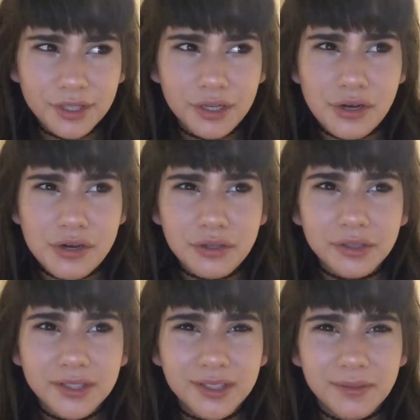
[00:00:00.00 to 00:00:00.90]
to learn
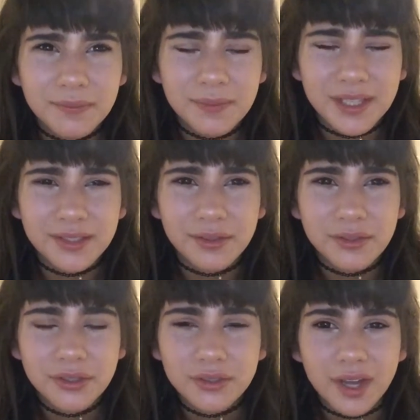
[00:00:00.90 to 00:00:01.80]
not to be so
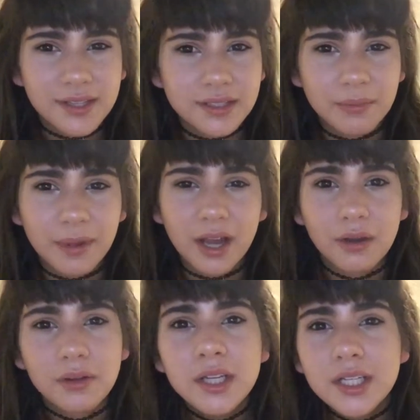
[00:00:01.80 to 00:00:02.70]
stressed
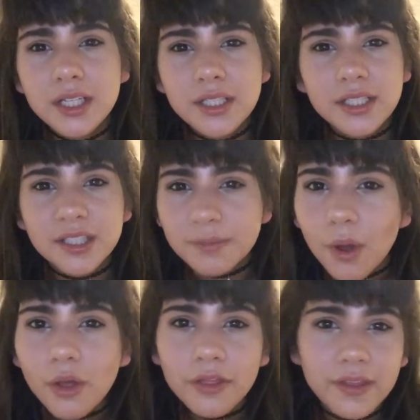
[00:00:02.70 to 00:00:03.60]
about
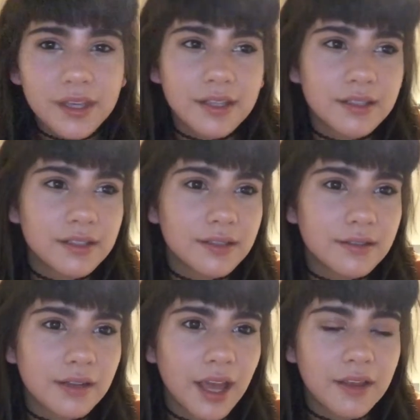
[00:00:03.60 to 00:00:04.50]
small
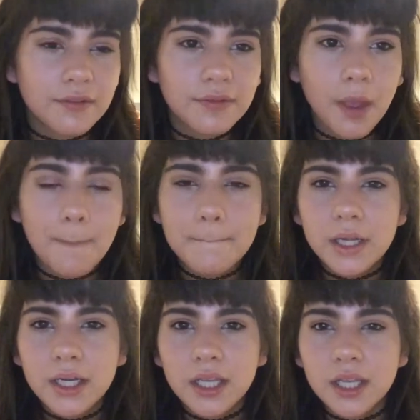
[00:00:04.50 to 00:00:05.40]
things like
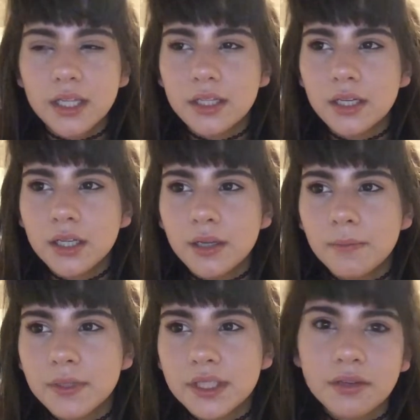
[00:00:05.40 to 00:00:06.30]
money and
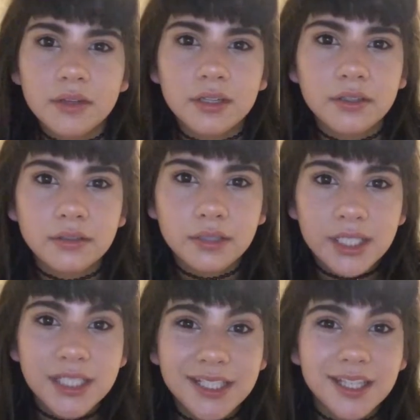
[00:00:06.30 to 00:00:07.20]

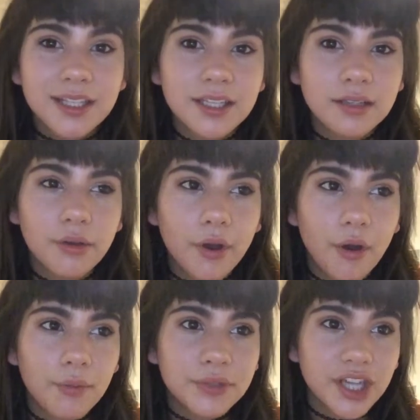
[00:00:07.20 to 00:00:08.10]
materialistic
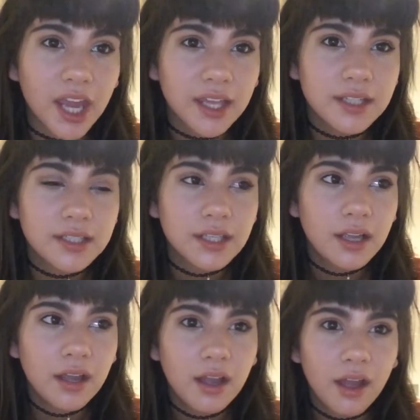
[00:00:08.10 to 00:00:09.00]
objects,
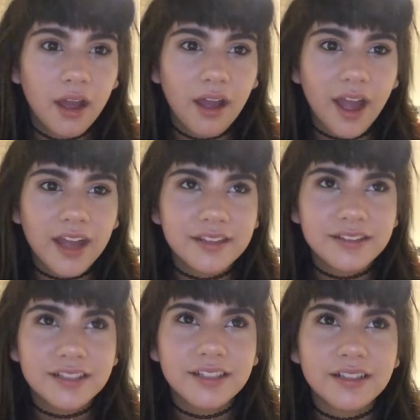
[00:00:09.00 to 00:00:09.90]
and